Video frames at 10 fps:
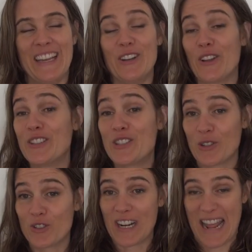Not the
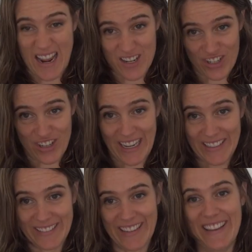children and
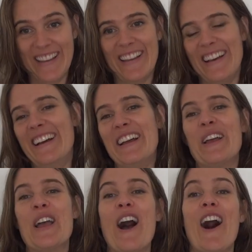
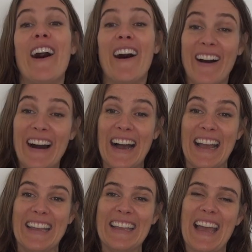I.
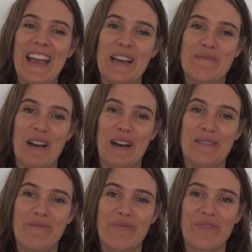
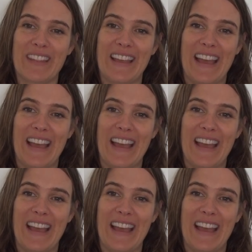I